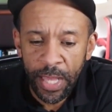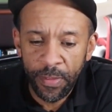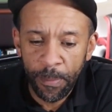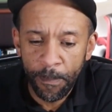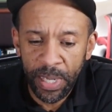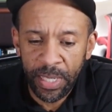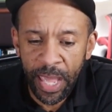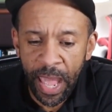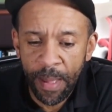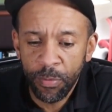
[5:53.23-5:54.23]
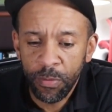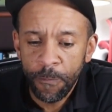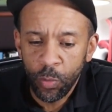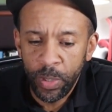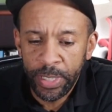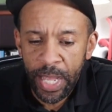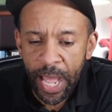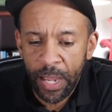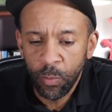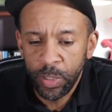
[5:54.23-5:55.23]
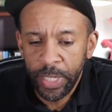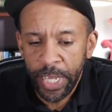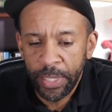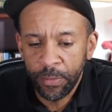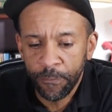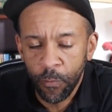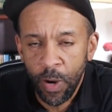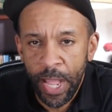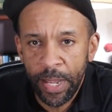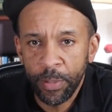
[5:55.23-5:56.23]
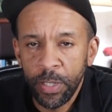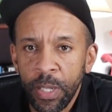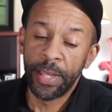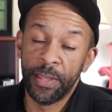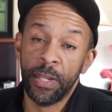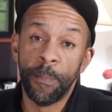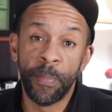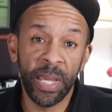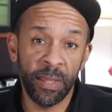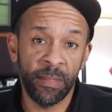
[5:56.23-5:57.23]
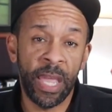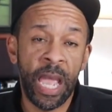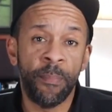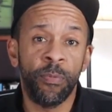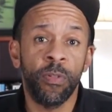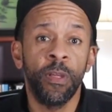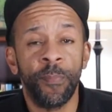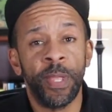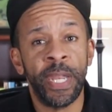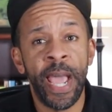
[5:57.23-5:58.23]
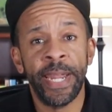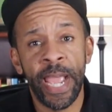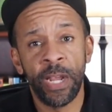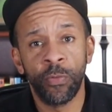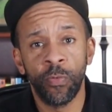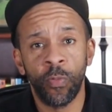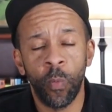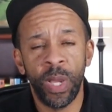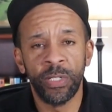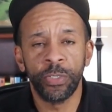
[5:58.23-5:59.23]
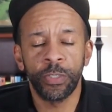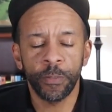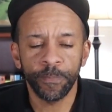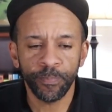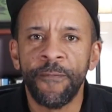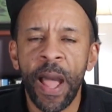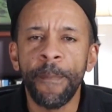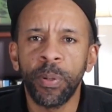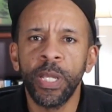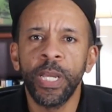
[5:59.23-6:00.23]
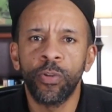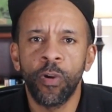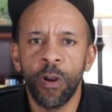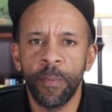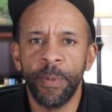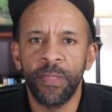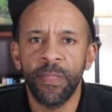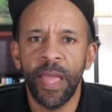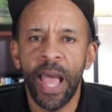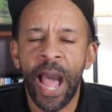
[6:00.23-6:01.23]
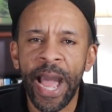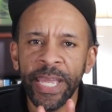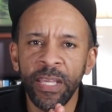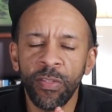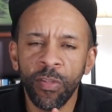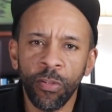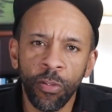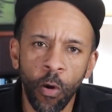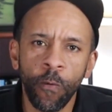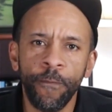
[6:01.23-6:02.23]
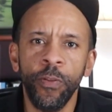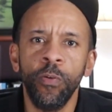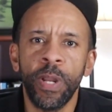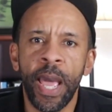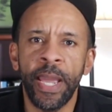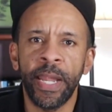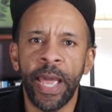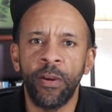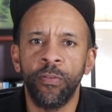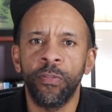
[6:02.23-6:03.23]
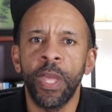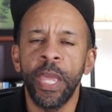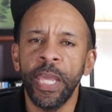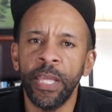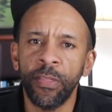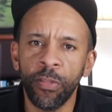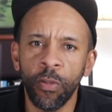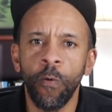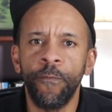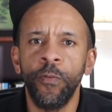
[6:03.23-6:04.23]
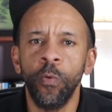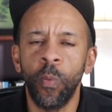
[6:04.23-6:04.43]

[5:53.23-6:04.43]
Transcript: and then big gaps between the high wood and the 4 hybrid. And then the biggest gaps from the 9 iron through the wedges. If I'm playing tournaments, I hit so few 9 irons and so few